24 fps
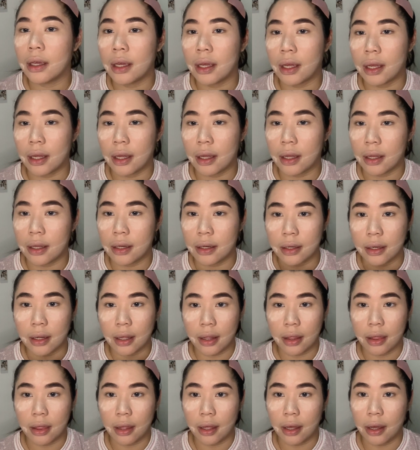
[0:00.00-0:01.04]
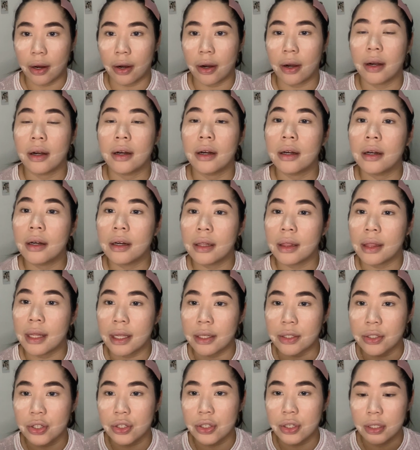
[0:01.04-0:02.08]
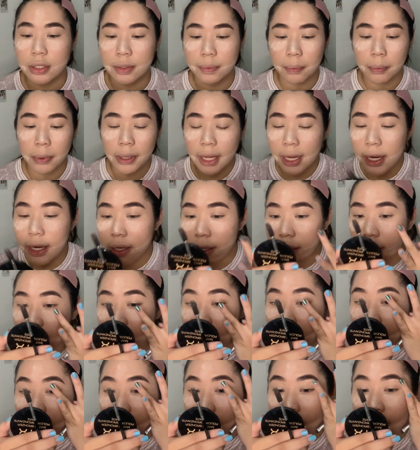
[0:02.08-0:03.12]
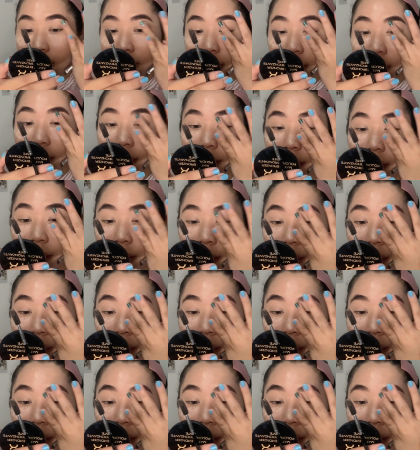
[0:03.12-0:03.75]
And there. Let's just blend the concealer